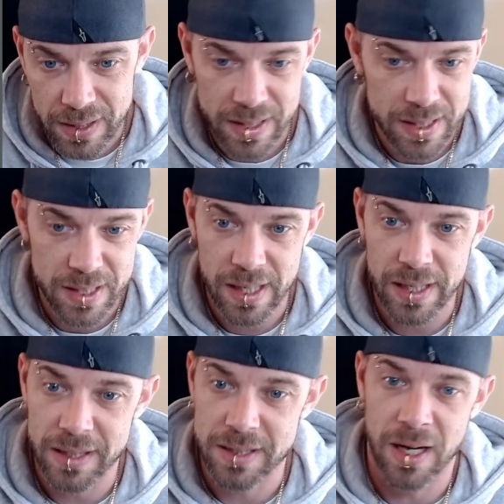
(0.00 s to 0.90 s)
is a little
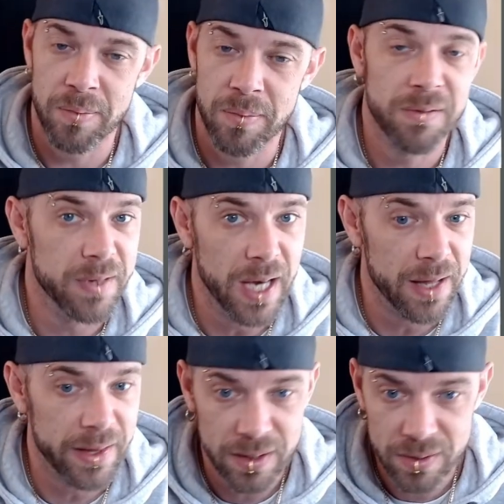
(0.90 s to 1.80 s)
example of the
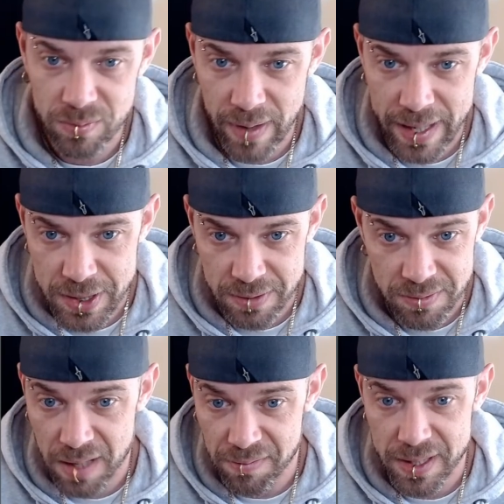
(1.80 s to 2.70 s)
other ranges of
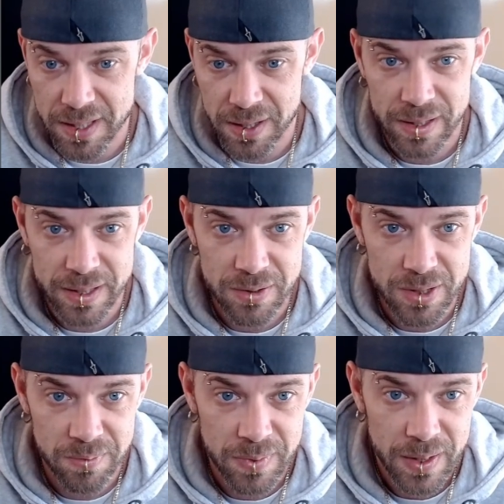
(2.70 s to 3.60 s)
stuff they do some